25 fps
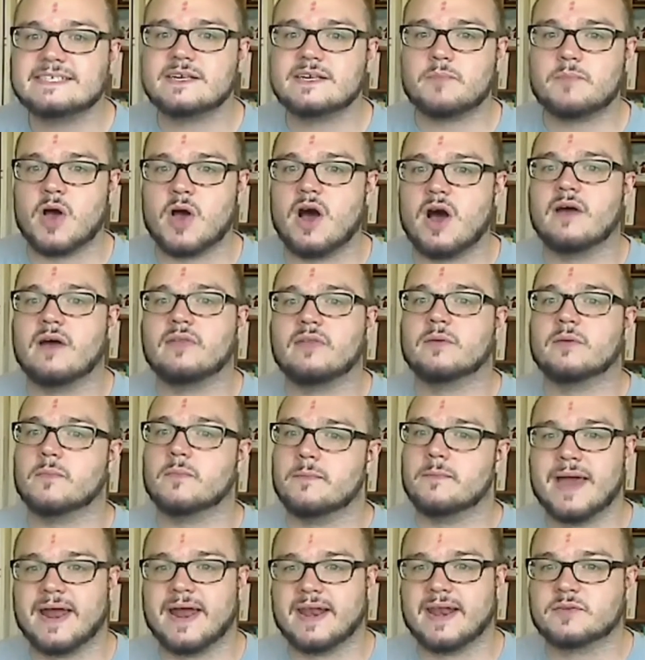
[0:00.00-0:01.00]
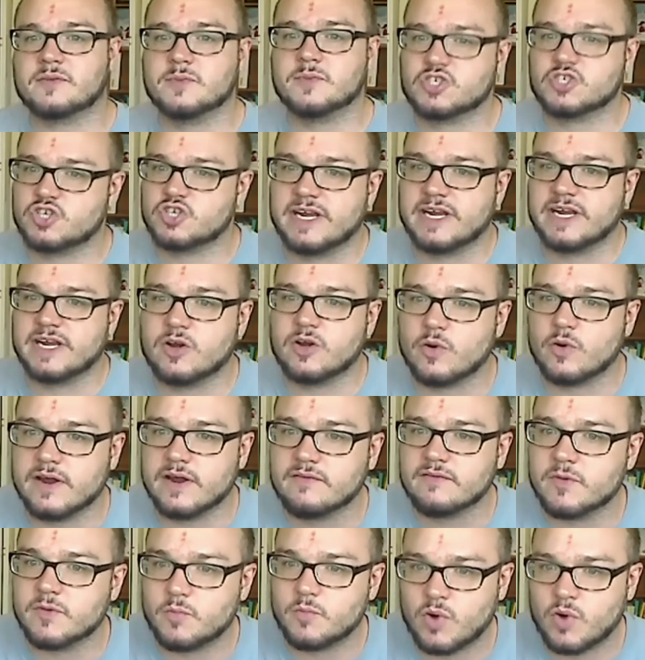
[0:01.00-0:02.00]
upon the mimetic machinery of
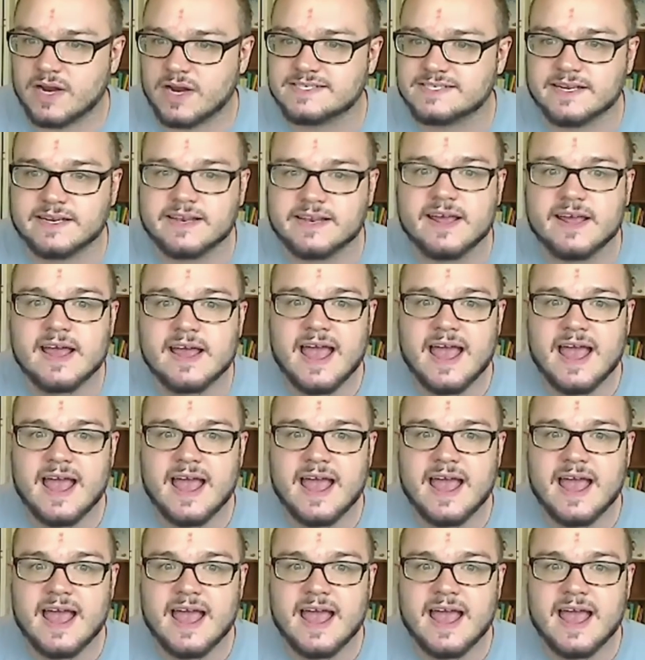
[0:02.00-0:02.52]
the present